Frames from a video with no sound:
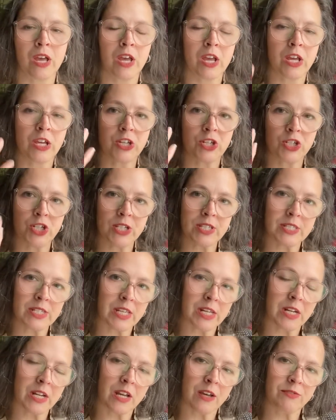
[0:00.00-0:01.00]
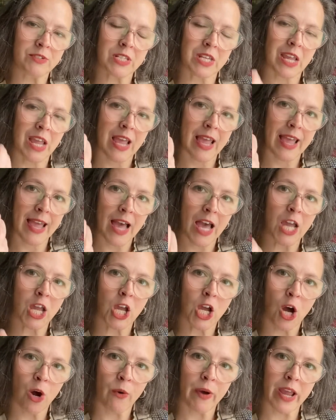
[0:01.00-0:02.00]
you just need enough to get
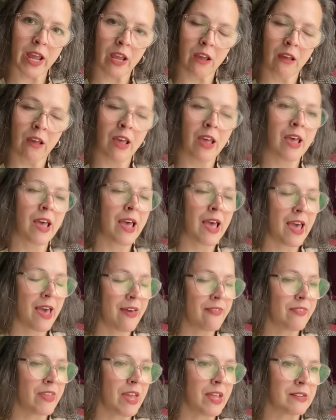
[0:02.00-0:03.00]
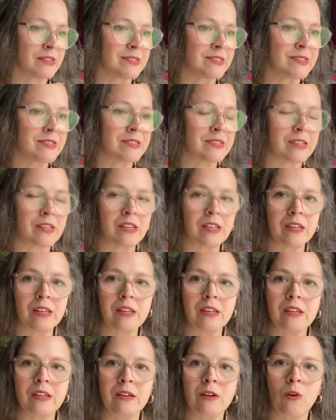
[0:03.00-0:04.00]
going, and then
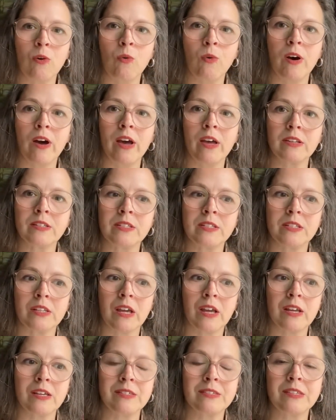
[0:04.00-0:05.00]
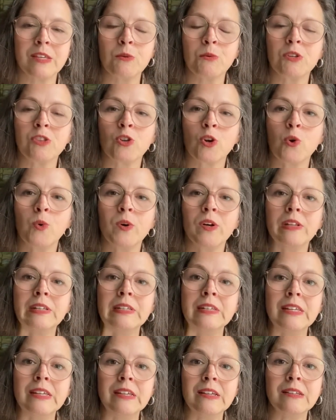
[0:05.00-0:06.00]
see what the quilt
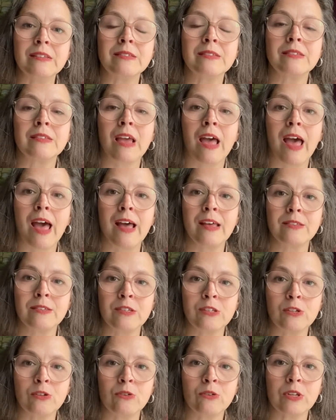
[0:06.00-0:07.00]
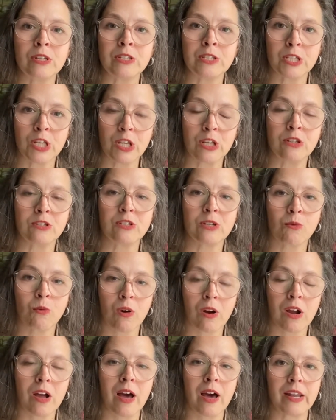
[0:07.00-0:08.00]
needs as you continue to
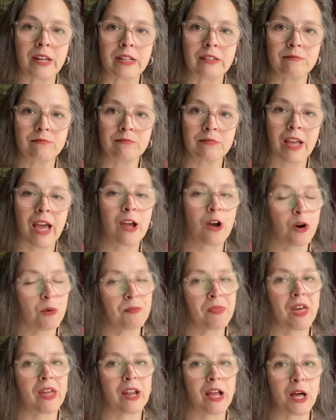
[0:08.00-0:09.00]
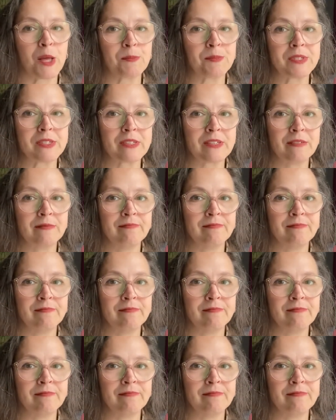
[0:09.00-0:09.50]
work on it. I hope that helps.